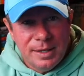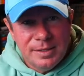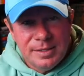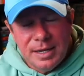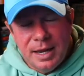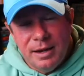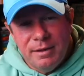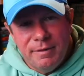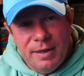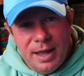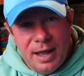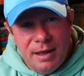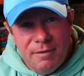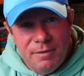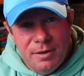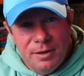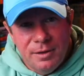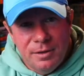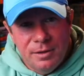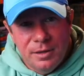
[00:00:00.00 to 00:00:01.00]
inside of
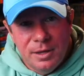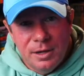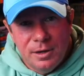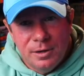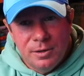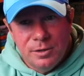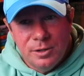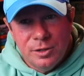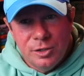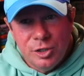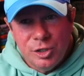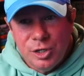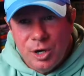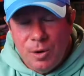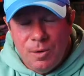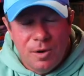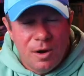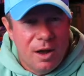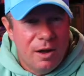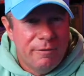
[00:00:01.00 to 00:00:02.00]
AIville that are just
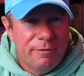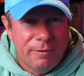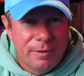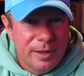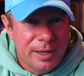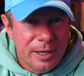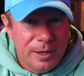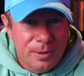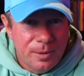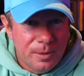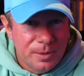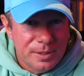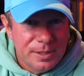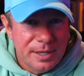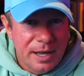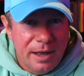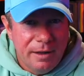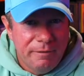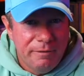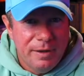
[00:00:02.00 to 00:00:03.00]
showing off really cool
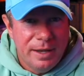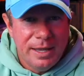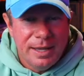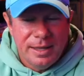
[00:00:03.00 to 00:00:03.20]
stuff